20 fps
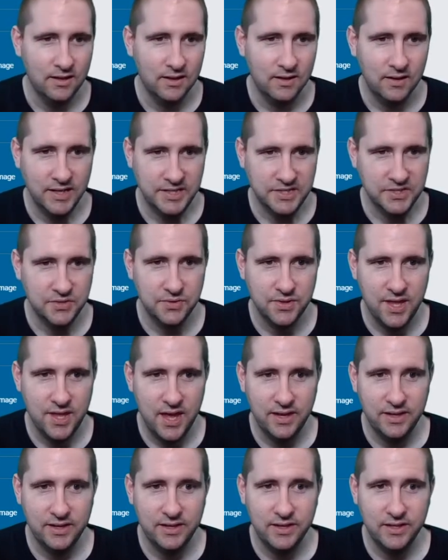All right, so
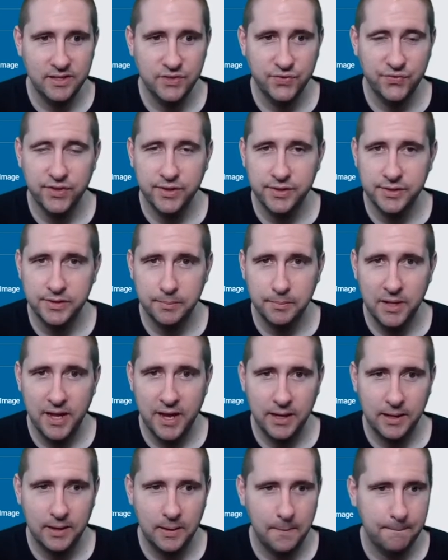that is fill in the
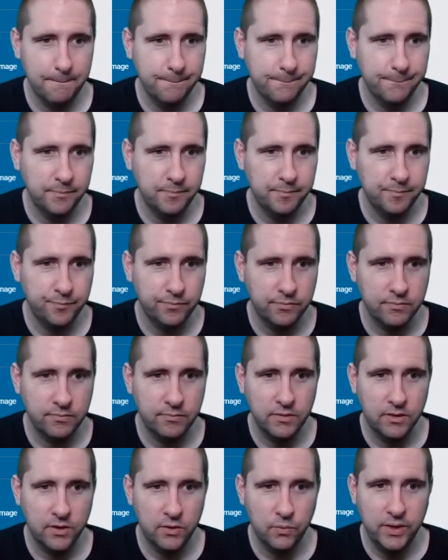blank.
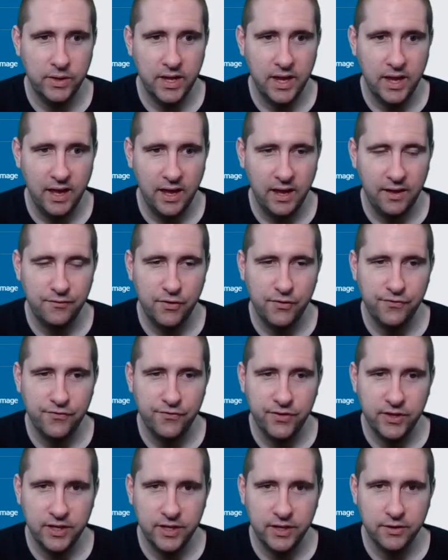We have a
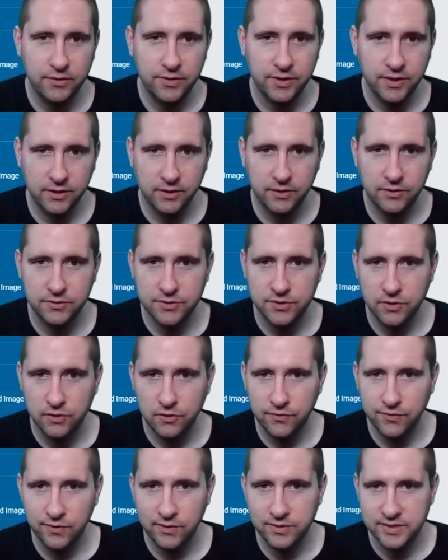video that goes
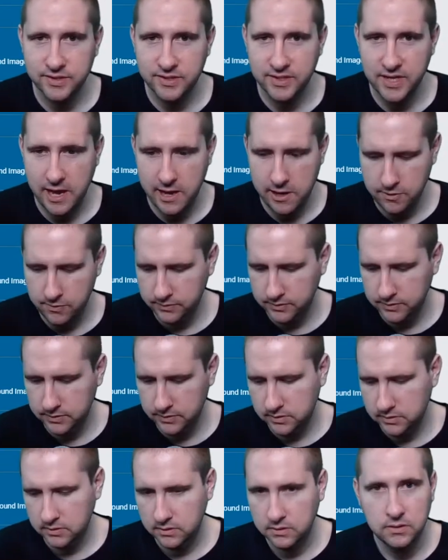over
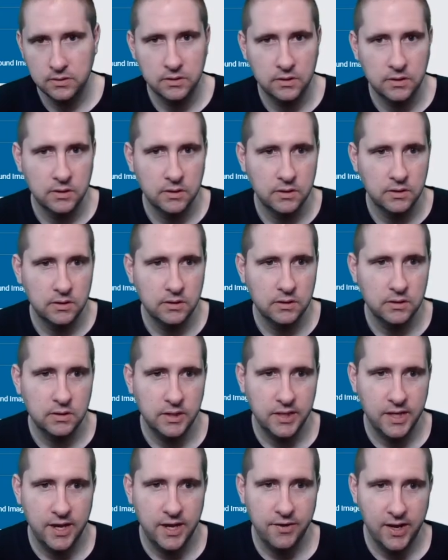sounds
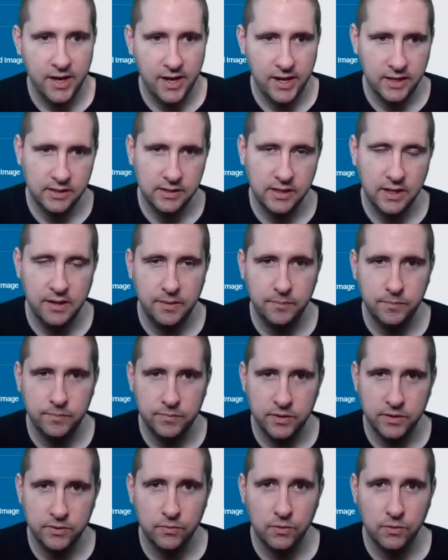and how to add them and